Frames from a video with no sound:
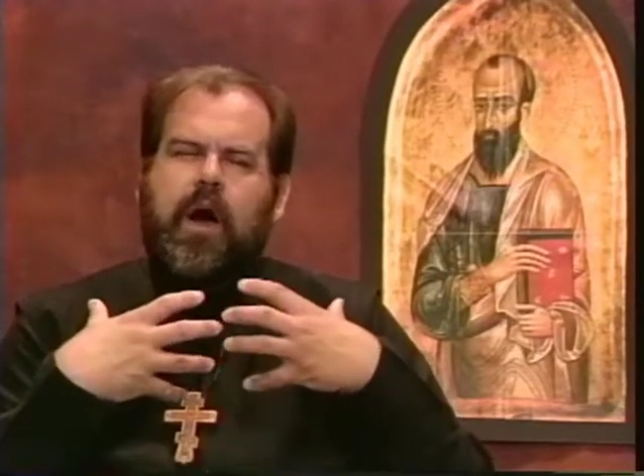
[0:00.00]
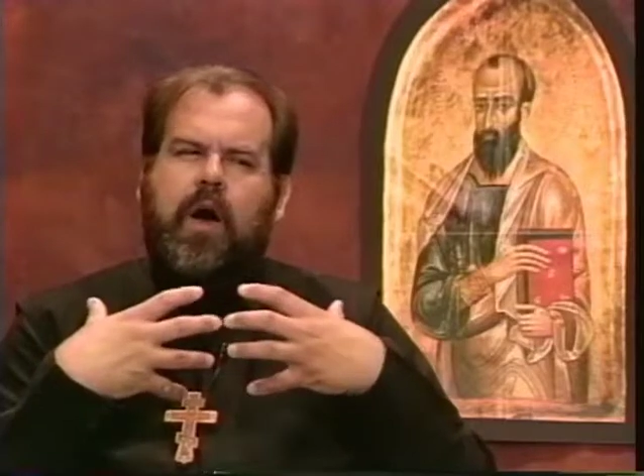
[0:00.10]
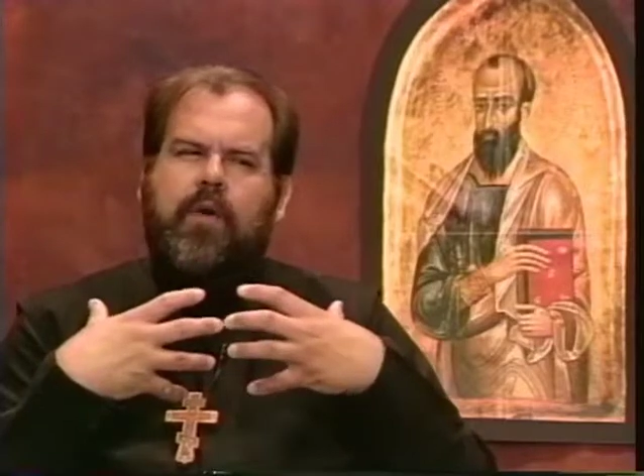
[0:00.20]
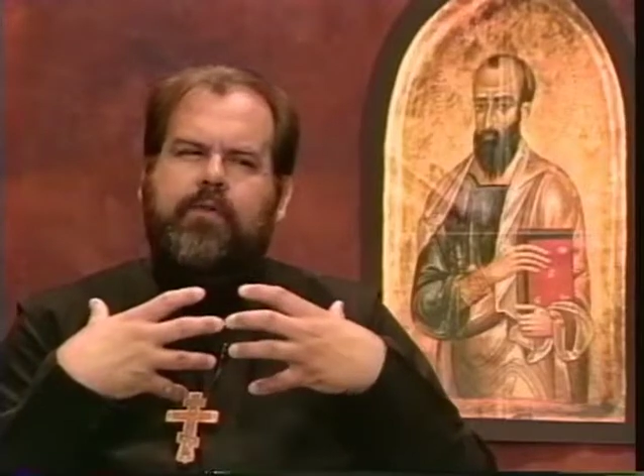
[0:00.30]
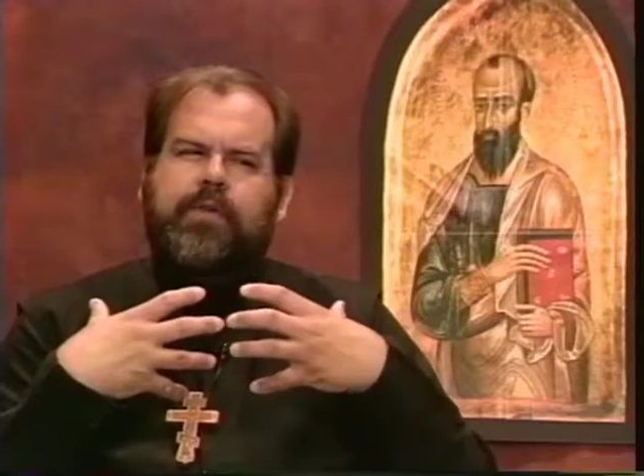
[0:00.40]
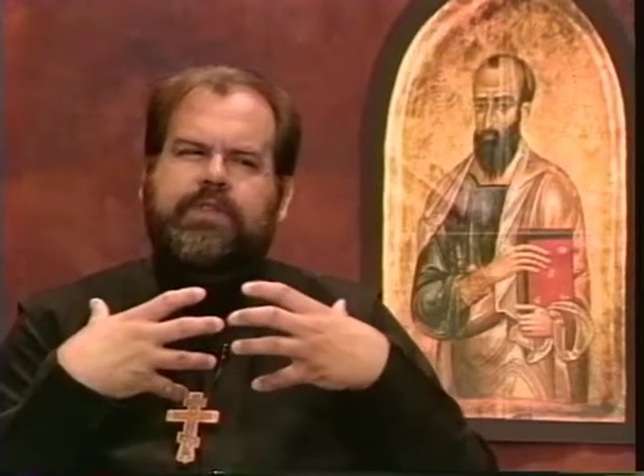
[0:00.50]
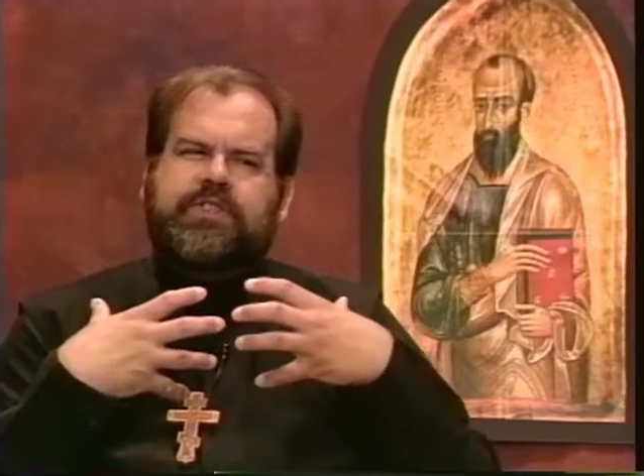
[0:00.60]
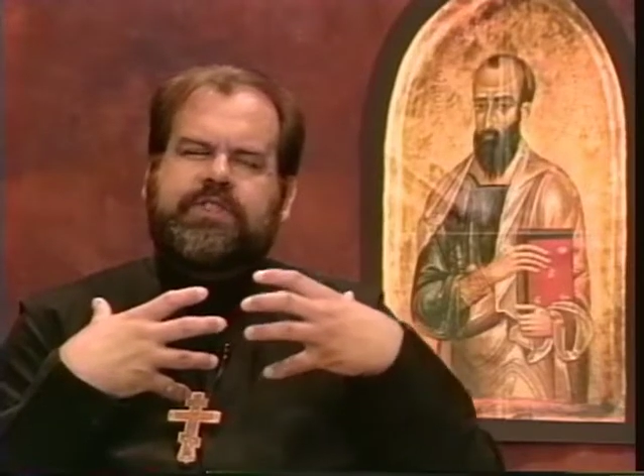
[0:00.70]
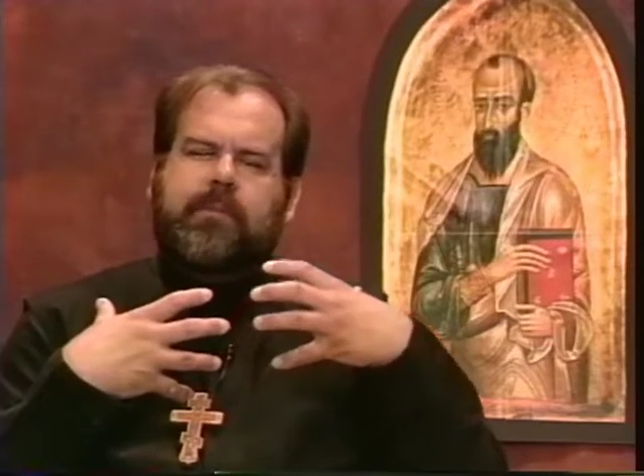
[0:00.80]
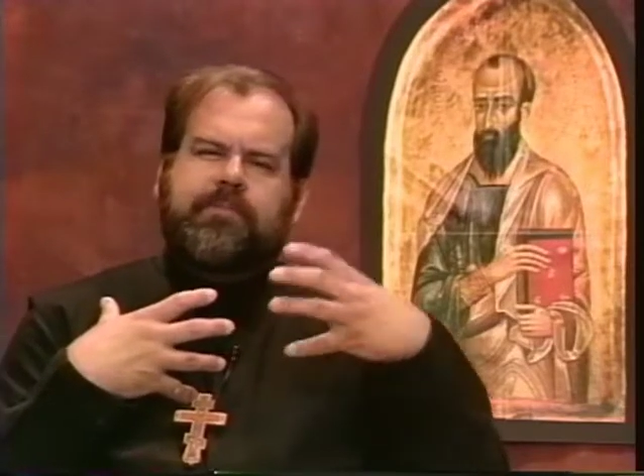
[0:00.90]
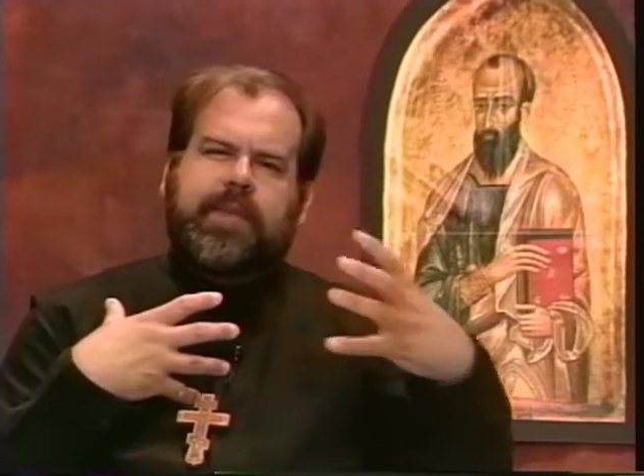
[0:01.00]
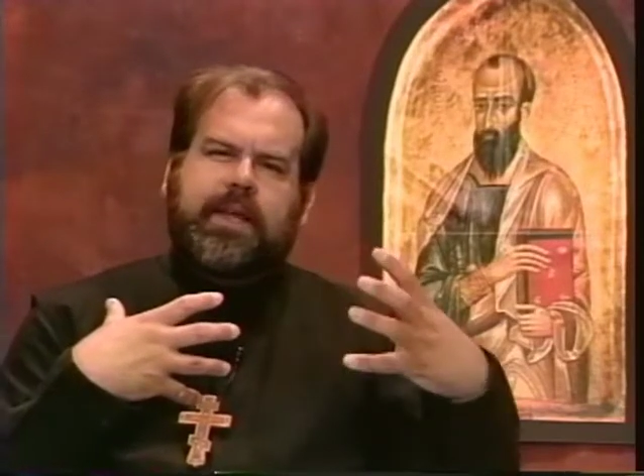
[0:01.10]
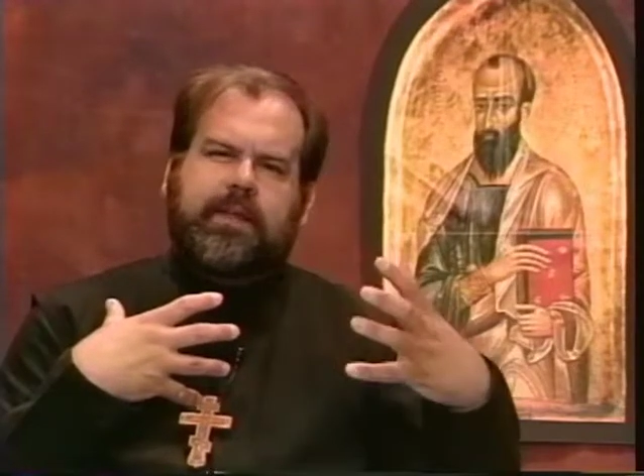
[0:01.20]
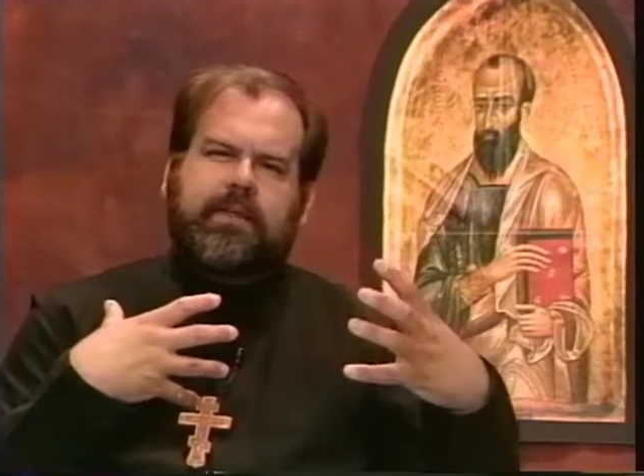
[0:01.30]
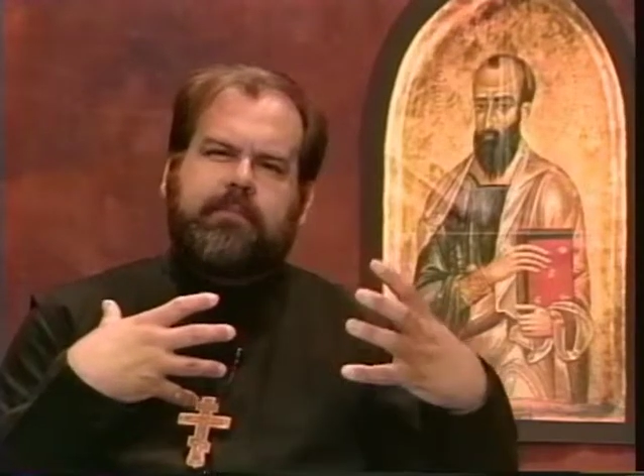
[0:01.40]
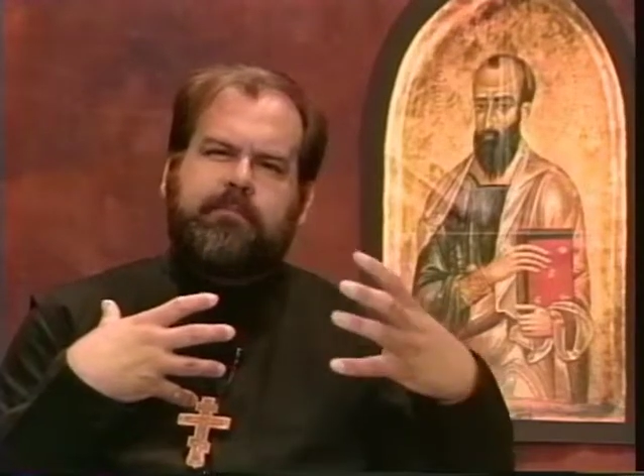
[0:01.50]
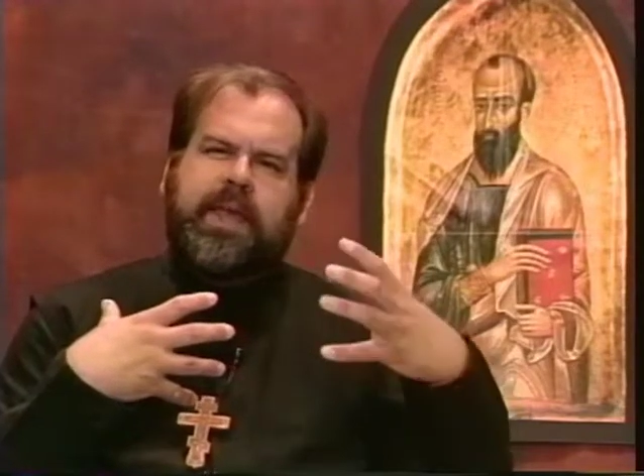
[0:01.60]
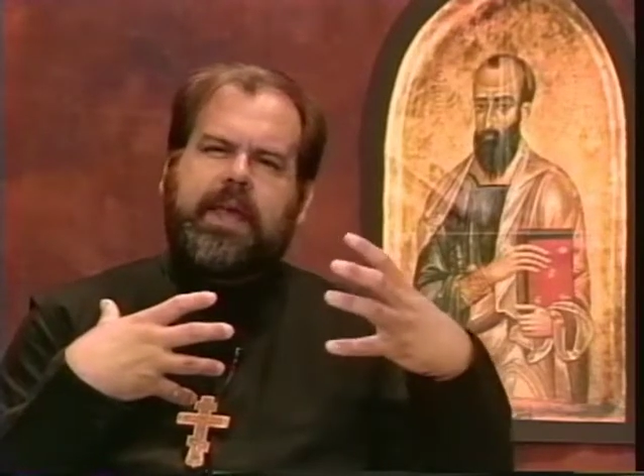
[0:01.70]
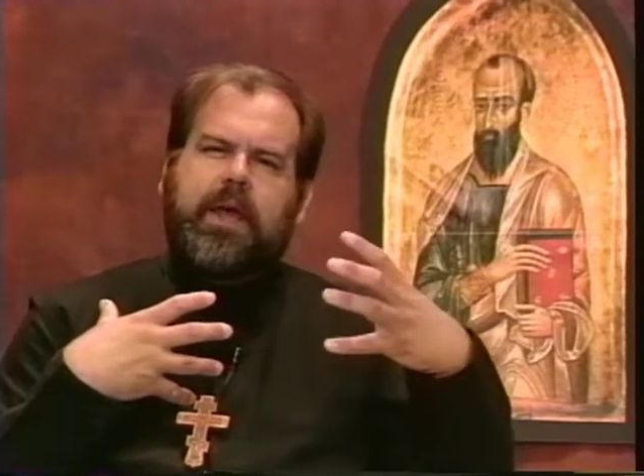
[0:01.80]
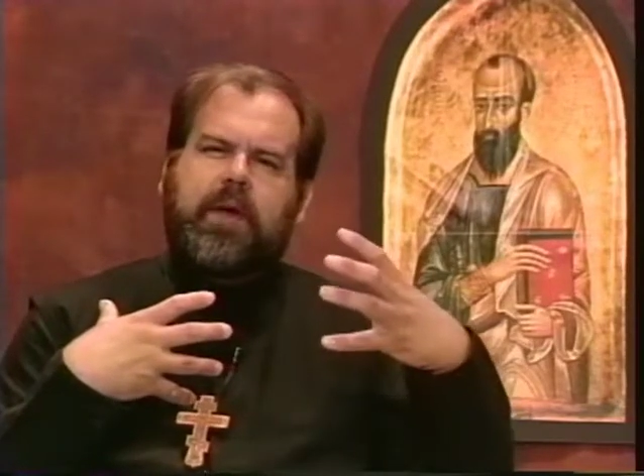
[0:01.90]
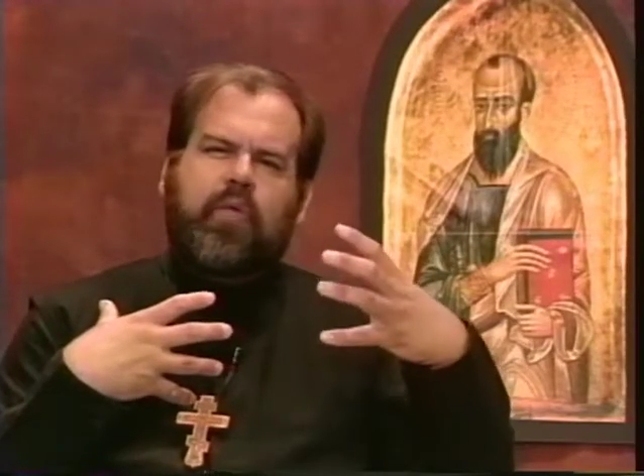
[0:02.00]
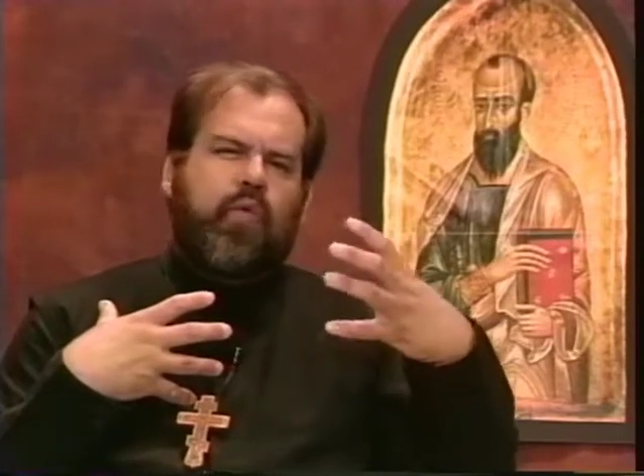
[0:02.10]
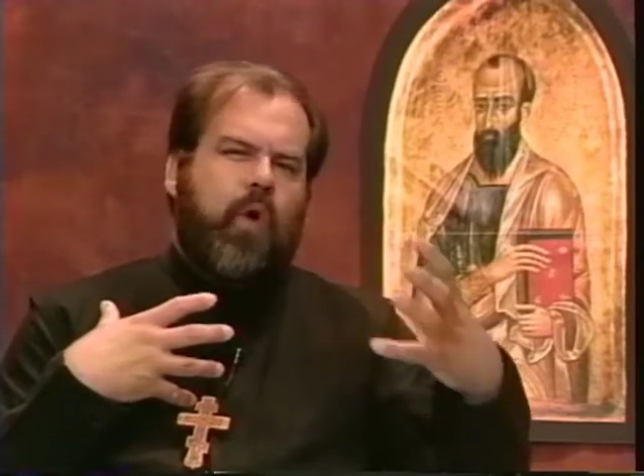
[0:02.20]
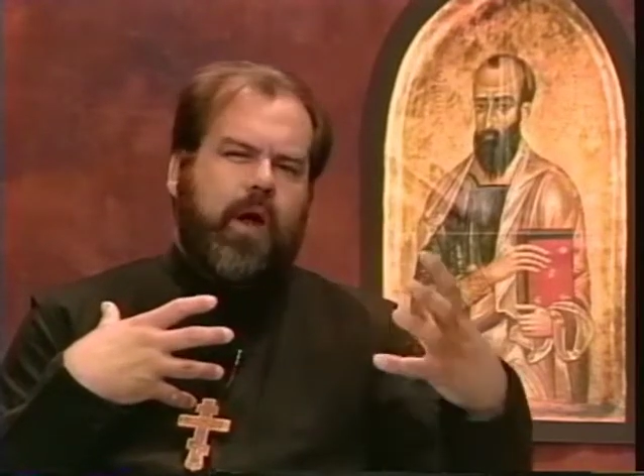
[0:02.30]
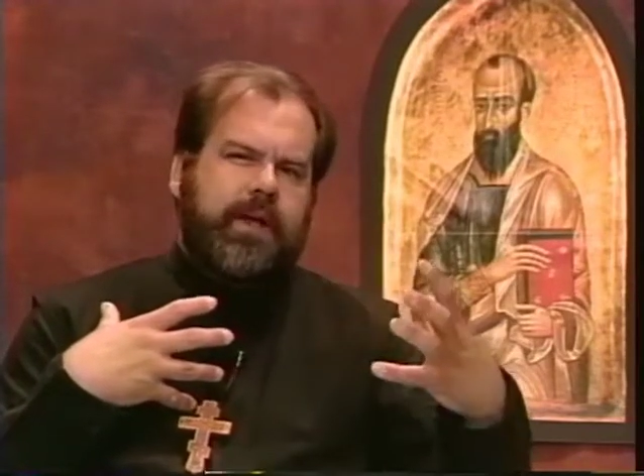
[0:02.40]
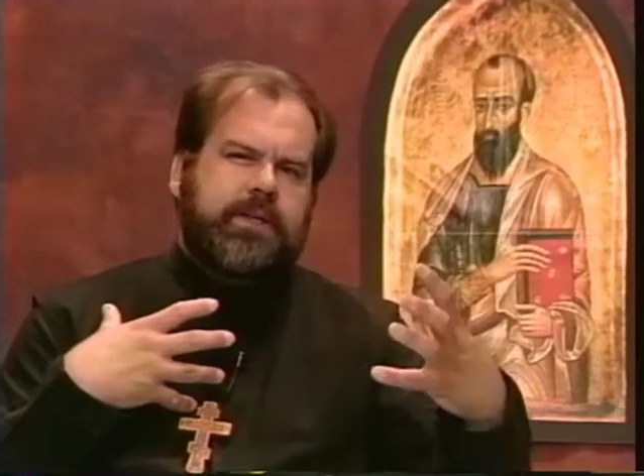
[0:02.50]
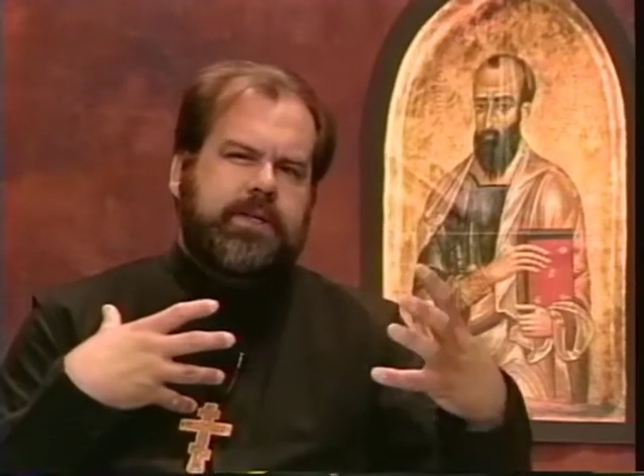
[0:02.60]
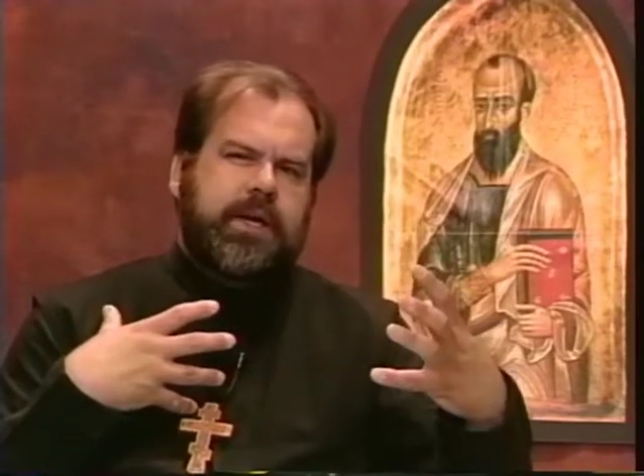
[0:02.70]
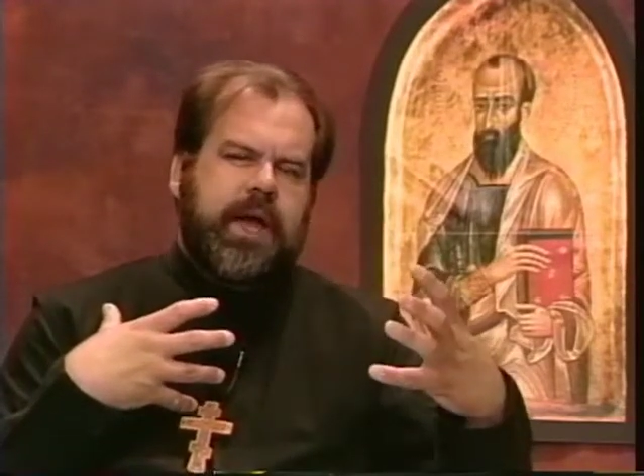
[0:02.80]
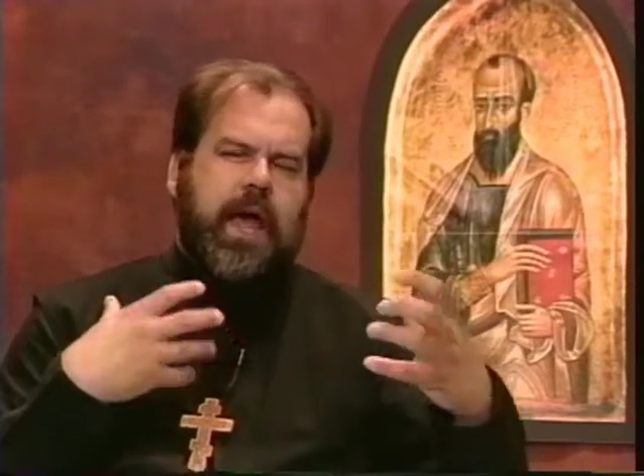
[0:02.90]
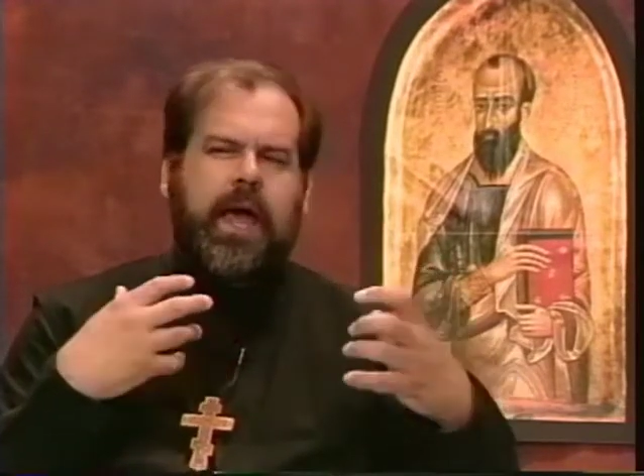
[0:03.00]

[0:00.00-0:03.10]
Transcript: of something being right